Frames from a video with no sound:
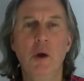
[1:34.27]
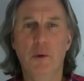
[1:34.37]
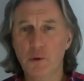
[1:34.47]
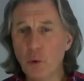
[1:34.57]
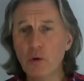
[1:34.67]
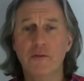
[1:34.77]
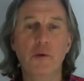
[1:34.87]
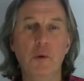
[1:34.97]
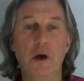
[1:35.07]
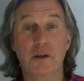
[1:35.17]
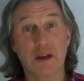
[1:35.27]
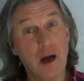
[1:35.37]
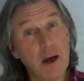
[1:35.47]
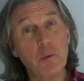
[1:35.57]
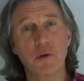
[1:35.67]
with all of the work that
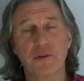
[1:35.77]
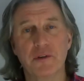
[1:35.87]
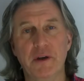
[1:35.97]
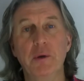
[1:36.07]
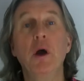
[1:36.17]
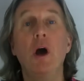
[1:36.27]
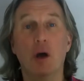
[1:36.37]
I want to do